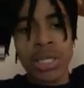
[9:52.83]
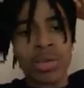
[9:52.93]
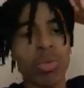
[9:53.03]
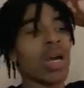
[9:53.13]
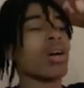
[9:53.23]

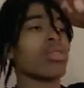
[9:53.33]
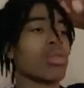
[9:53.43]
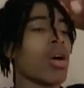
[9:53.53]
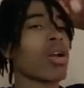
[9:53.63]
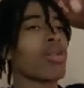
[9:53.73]
Well,
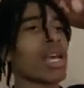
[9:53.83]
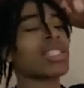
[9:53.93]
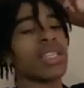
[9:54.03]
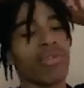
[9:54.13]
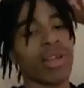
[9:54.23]
hold on,
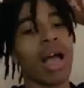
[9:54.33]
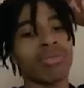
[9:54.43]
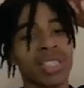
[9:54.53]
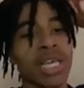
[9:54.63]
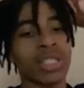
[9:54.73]
that's a different
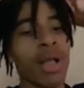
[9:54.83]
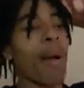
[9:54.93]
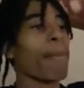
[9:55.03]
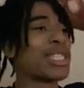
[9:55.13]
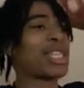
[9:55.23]
conversation.
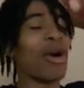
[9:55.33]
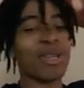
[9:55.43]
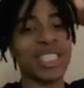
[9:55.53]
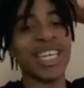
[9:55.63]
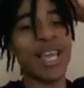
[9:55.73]
But you
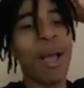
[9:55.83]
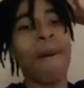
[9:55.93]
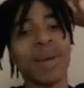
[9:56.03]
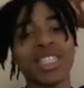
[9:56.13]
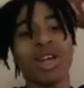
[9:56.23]
don't
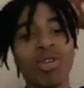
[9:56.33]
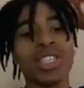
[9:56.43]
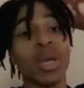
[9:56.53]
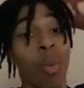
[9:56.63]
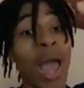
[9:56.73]

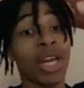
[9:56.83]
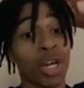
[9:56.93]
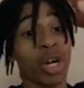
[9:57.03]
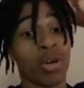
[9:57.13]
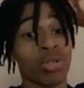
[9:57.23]
see white
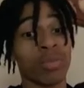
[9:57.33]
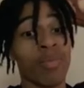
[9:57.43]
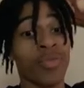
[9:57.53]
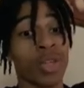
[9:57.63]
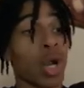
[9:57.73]
girls
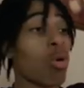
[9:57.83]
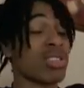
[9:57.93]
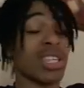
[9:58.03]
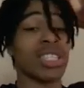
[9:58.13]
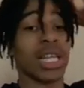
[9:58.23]
going
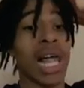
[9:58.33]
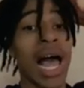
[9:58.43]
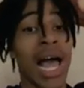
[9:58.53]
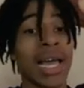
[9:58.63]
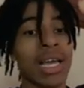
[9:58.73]
to the
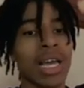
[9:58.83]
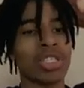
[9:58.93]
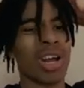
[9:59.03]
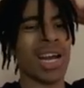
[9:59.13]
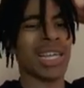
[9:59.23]
salon
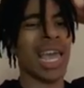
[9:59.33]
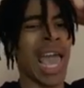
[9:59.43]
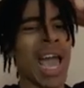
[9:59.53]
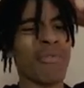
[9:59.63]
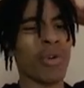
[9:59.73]
trying to
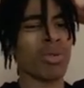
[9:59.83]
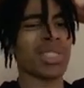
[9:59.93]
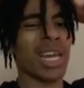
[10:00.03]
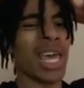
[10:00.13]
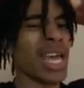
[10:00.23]
get afros
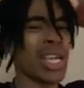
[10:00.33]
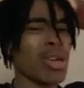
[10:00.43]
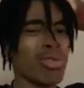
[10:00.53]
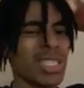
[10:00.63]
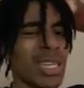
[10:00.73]
in their hair. You
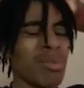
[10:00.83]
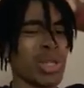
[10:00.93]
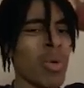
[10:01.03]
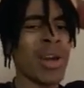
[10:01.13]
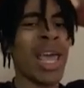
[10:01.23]
don't see them
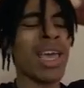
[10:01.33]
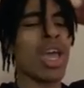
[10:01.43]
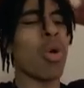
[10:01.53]
doing that.